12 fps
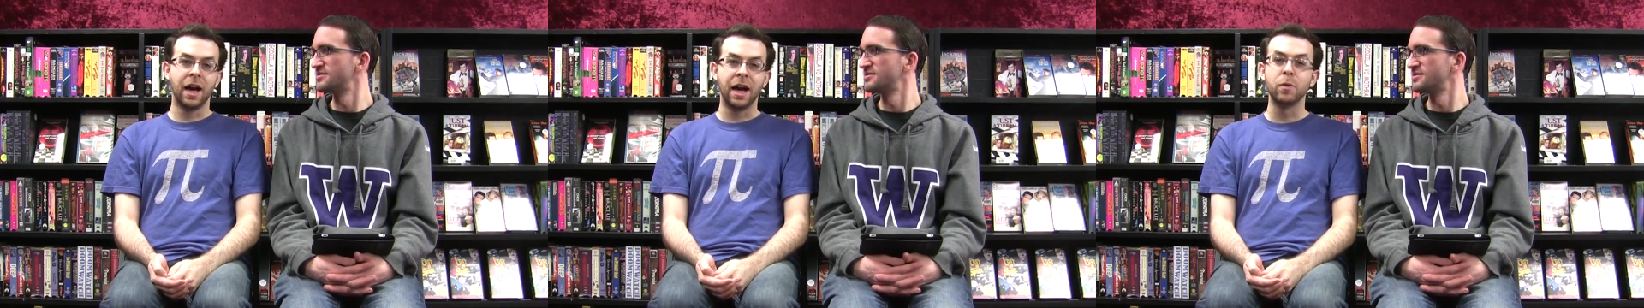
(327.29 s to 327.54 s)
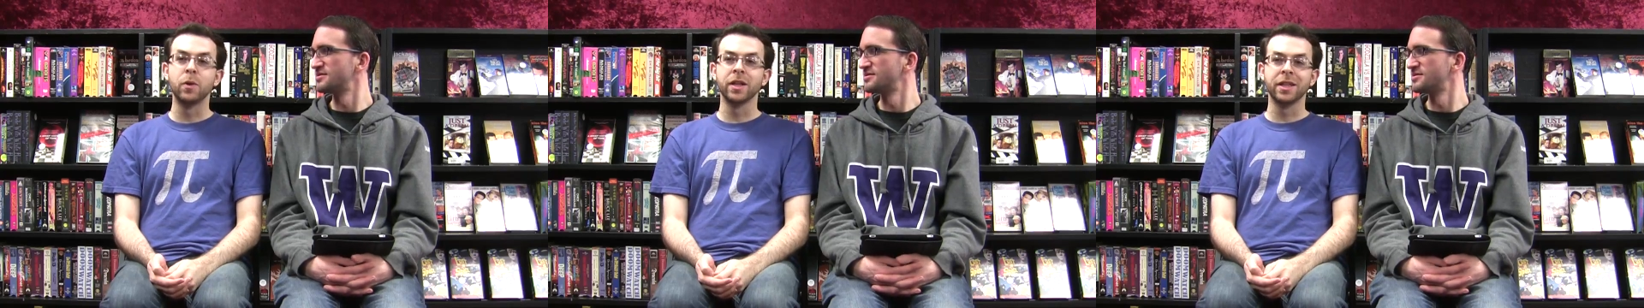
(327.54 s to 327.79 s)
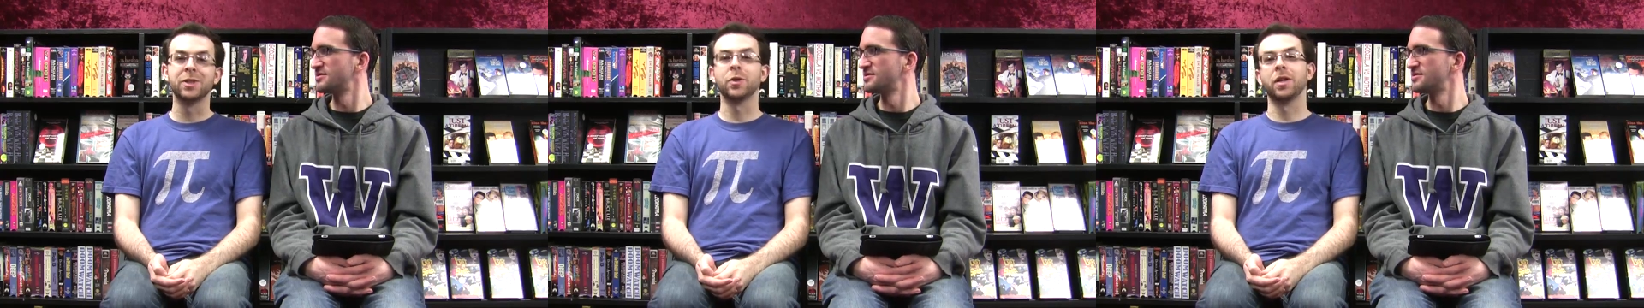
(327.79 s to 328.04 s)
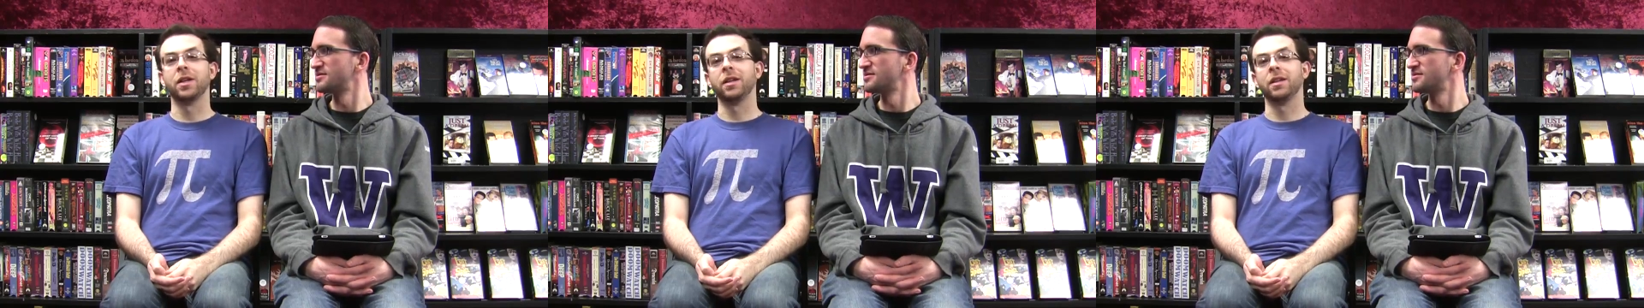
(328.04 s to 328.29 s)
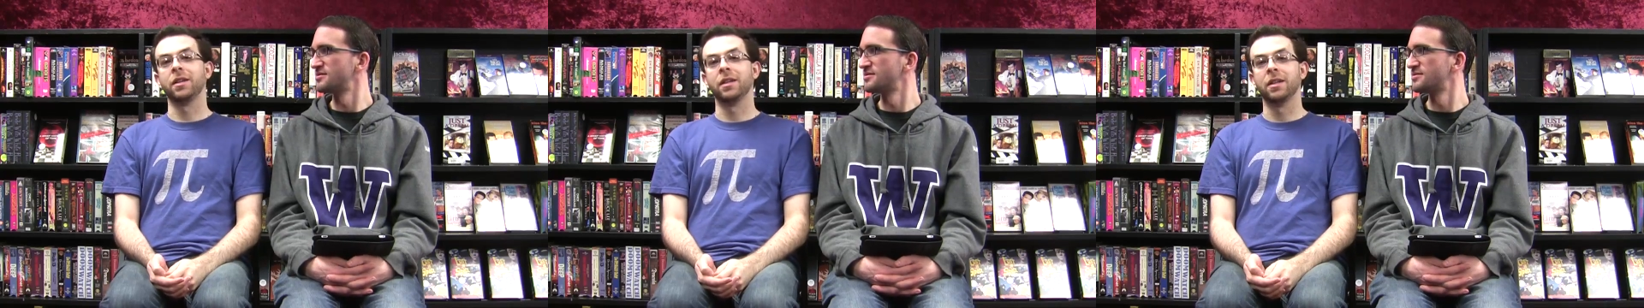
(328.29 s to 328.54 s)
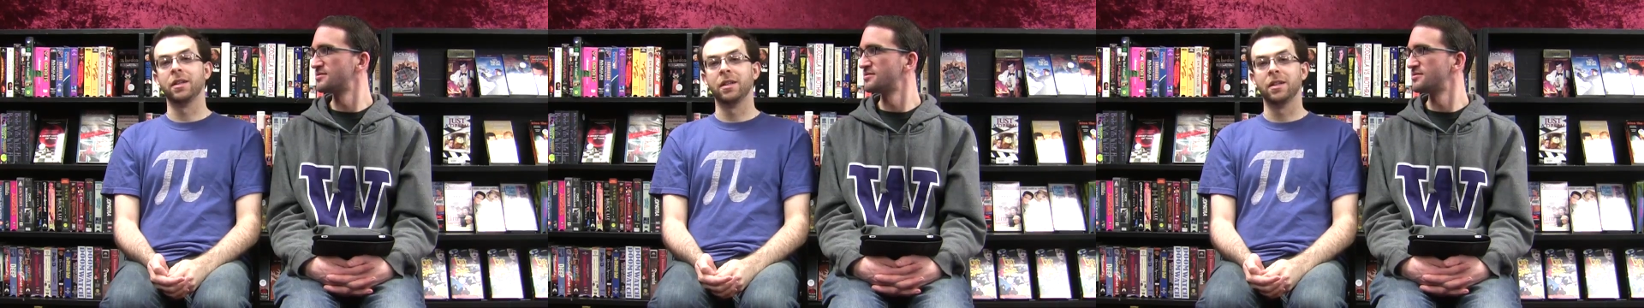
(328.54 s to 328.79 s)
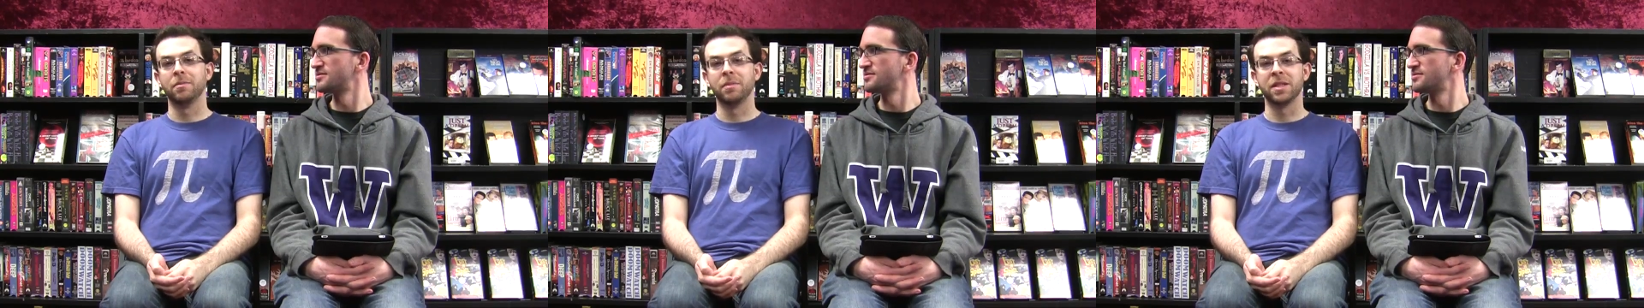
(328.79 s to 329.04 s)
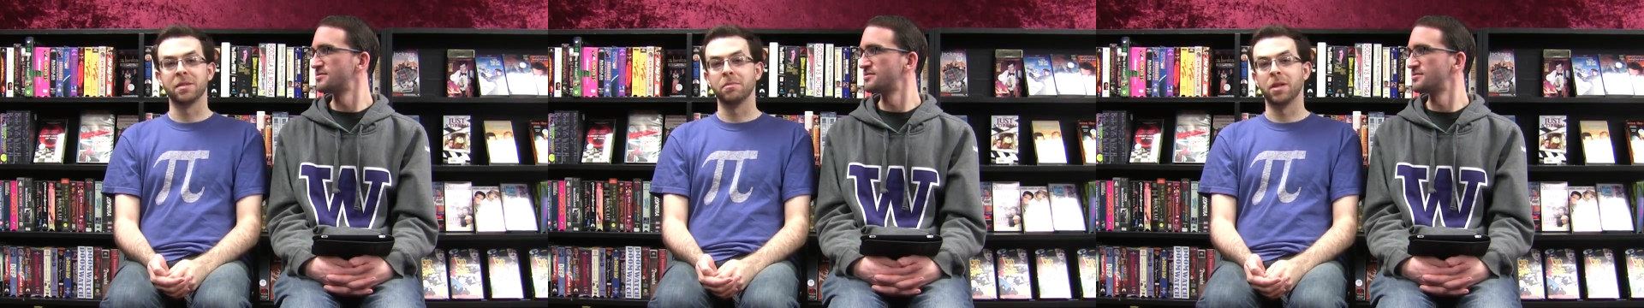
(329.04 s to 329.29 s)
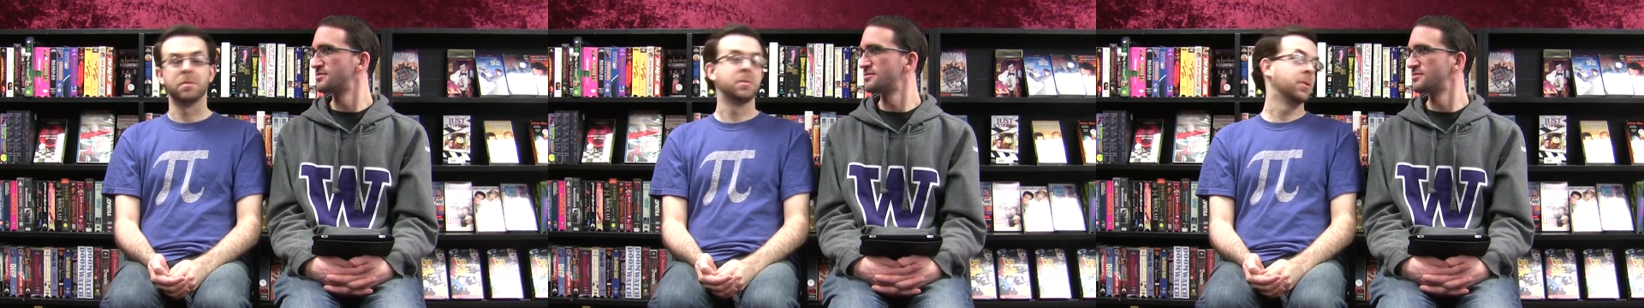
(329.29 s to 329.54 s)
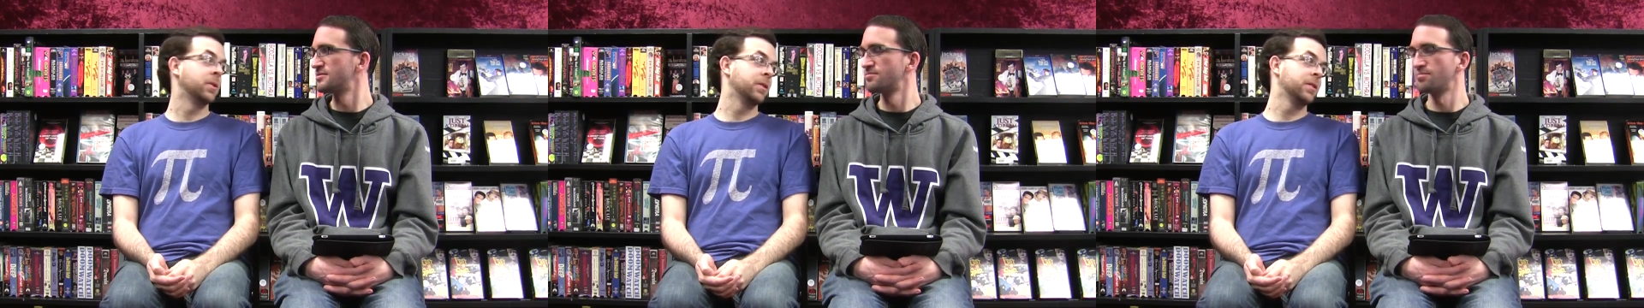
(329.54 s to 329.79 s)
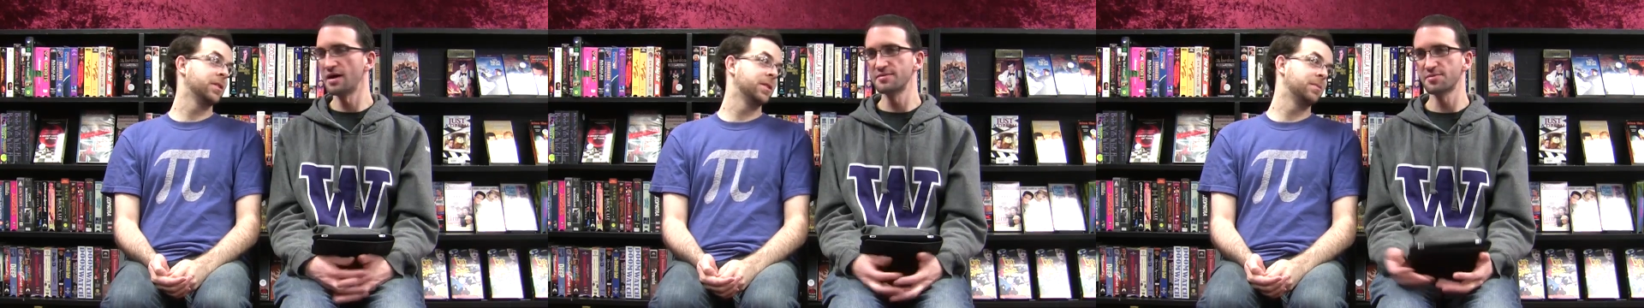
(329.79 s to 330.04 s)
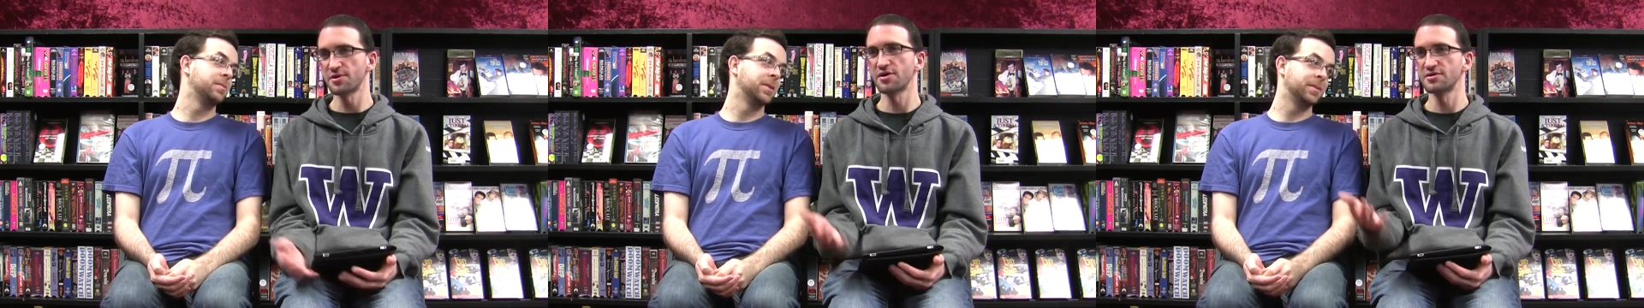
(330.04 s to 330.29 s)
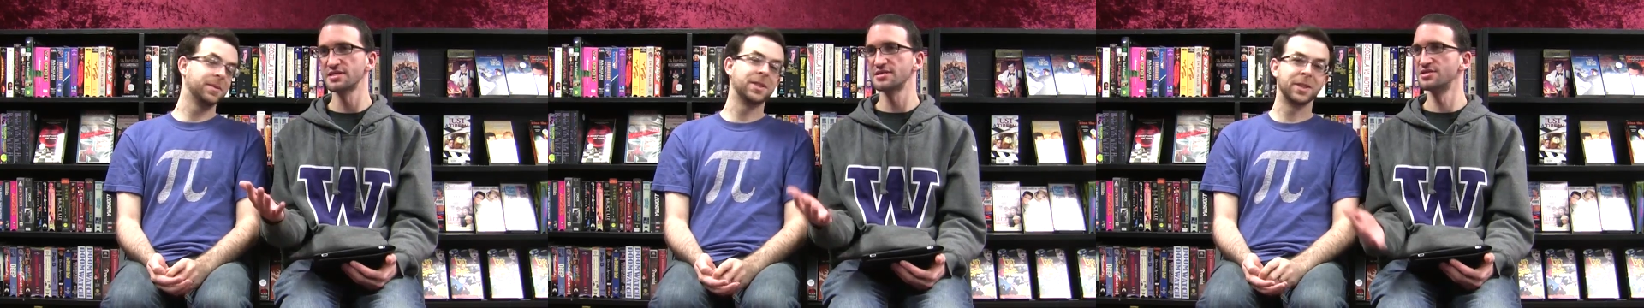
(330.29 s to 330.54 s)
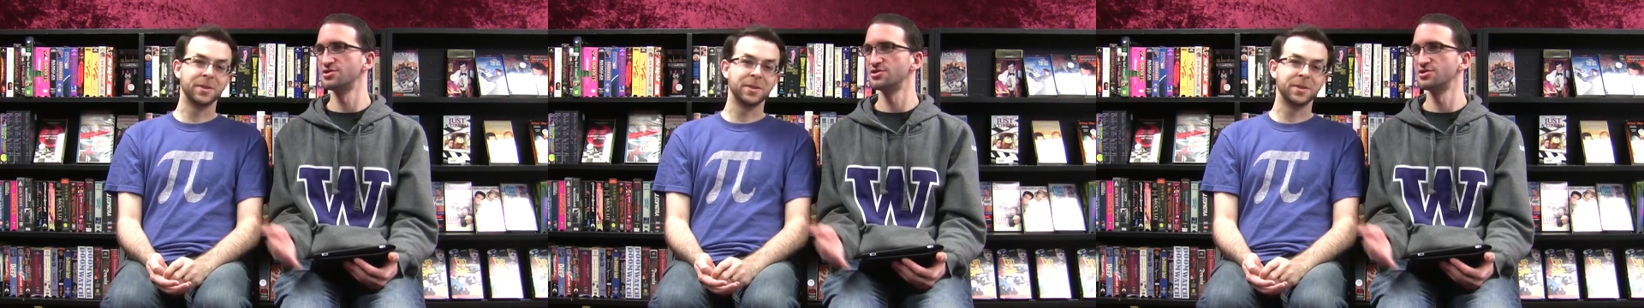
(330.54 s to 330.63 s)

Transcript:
Speaker 1: I really enjoy uh, me some Bob's Burgers. Bob's
Speaker 2: Burgers is so,